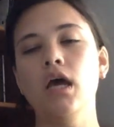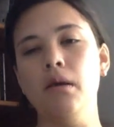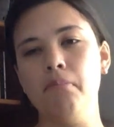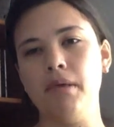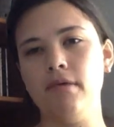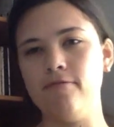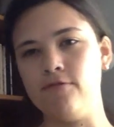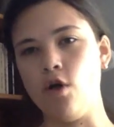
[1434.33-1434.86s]

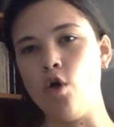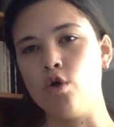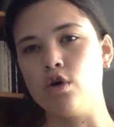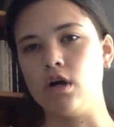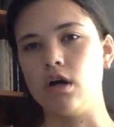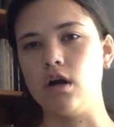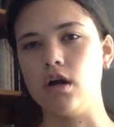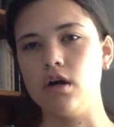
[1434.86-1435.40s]
be
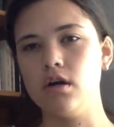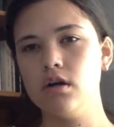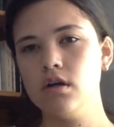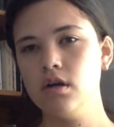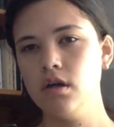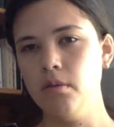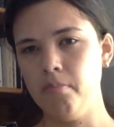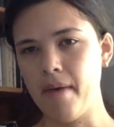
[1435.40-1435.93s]
vulgar
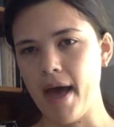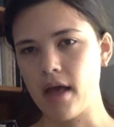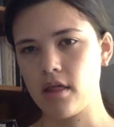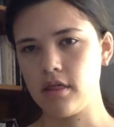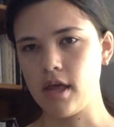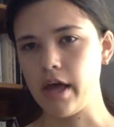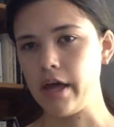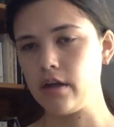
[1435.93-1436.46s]
back
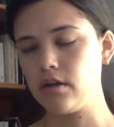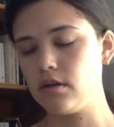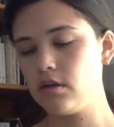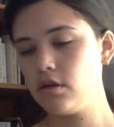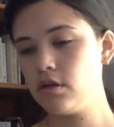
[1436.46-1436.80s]
then.